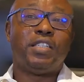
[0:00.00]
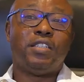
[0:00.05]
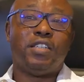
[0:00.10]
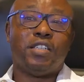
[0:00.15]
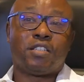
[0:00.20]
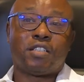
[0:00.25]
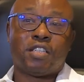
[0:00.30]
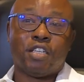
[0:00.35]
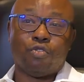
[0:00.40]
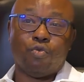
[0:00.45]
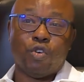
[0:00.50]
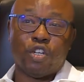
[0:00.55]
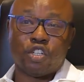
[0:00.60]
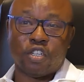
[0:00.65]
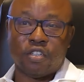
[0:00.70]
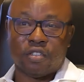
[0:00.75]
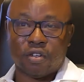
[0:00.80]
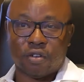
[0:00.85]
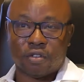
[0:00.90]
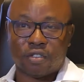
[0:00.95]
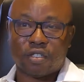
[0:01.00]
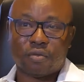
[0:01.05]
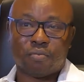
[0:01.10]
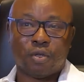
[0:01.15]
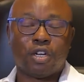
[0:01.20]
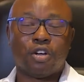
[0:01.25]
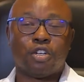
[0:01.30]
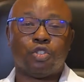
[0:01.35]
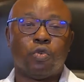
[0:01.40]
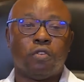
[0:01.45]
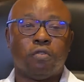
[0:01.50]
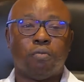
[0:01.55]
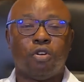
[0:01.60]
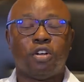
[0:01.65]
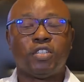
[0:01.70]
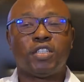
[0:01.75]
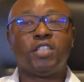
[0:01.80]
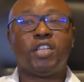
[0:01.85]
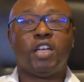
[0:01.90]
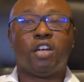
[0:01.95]
distinguishes us, because we've
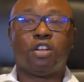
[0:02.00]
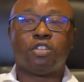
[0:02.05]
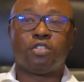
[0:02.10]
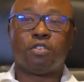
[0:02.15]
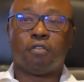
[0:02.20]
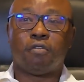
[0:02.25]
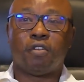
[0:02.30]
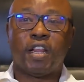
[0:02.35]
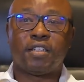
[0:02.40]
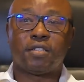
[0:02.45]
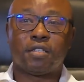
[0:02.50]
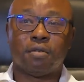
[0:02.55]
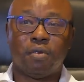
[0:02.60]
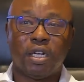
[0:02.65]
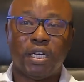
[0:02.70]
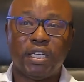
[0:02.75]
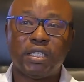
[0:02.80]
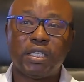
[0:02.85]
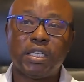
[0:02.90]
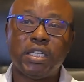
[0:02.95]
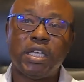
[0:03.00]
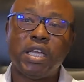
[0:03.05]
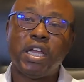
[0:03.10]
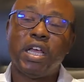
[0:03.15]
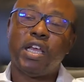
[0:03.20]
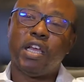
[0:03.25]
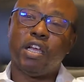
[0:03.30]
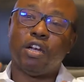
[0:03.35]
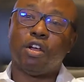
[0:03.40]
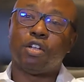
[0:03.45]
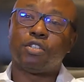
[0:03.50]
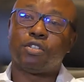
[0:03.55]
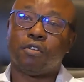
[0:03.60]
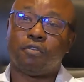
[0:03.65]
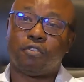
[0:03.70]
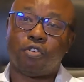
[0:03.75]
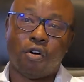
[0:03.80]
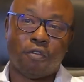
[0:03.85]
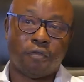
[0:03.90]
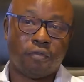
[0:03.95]
brought in a lot of flexibility, a lot
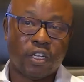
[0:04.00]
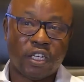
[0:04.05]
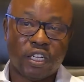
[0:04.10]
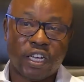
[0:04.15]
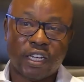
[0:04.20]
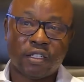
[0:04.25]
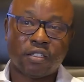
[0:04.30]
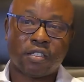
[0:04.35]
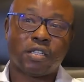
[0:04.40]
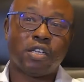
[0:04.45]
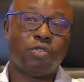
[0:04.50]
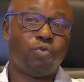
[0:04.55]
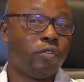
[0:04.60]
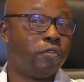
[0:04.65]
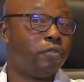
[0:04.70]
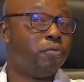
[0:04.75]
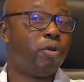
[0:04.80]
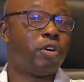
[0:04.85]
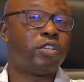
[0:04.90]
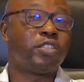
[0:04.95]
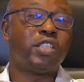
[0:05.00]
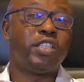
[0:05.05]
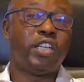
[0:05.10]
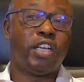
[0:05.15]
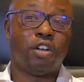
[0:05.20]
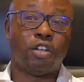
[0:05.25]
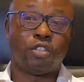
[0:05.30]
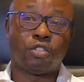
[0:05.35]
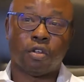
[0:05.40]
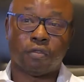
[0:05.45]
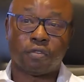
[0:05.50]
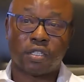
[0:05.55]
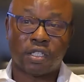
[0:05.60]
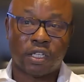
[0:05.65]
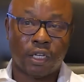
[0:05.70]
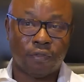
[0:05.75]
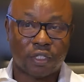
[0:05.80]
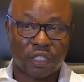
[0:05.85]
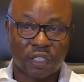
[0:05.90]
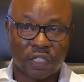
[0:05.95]
of convenience, we've brought in a lot of
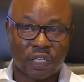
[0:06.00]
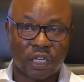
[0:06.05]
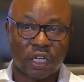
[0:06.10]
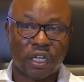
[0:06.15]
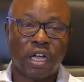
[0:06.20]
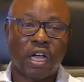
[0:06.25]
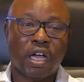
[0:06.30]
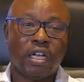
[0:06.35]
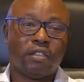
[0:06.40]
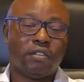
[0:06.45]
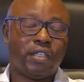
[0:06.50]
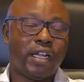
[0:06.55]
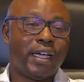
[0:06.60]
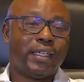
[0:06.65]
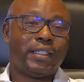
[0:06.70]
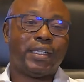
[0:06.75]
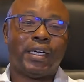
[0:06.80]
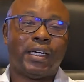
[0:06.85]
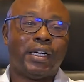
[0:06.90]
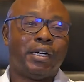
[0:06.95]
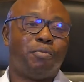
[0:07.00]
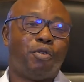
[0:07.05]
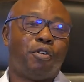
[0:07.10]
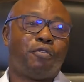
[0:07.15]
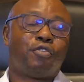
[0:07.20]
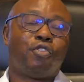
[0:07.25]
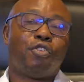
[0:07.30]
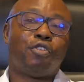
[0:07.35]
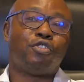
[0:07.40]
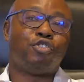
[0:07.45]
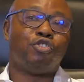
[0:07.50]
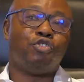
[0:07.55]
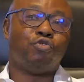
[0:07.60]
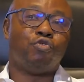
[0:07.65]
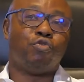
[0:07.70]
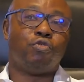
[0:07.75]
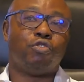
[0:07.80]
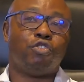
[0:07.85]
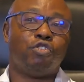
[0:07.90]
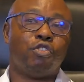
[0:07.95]
safety. Then of course
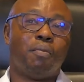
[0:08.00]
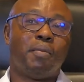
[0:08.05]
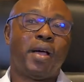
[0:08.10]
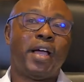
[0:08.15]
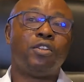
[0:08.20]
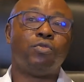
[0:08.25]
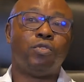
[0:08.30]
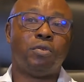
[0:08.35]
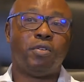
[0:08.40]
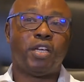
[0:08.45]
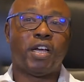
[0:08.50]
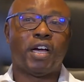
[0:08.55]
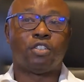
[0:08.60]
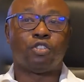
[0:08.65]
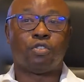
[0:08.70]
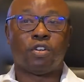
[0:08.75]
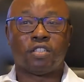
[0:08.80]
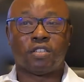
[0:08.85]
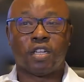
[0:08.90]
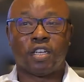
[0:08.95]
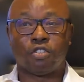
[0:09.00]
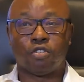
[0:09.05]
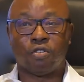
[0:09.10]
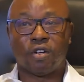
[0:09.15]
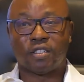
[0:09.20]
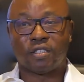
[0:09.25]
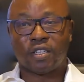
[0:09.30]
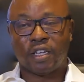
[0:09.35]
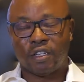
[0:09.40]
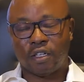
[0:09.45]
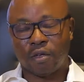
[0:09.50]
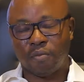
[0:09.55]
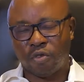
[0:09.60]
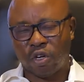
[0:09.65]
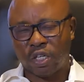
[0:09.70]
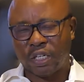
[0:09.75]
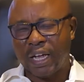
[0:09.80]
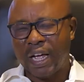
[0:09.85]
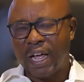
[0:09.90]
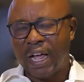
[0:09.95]
your mind will be at rest that you are sending
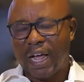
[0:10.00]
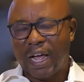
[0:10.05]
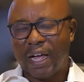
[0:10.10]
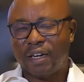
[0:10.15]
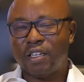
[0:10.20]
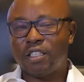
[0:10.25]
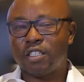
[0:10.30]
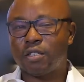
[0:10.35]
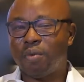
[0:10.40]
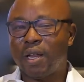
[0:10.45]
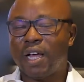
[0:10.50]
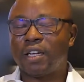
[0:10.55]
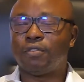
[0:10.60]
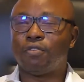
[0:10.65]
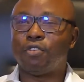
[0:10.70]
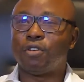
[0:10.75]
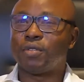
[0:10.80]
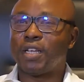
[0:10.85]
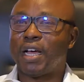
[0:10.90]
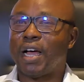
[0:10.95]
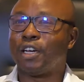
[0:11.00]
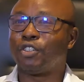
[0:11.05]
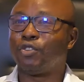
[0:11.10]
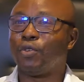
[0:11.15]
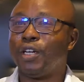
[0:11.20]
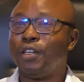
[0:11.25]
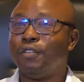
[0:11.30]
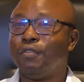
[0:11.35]
money. And these platforms are actually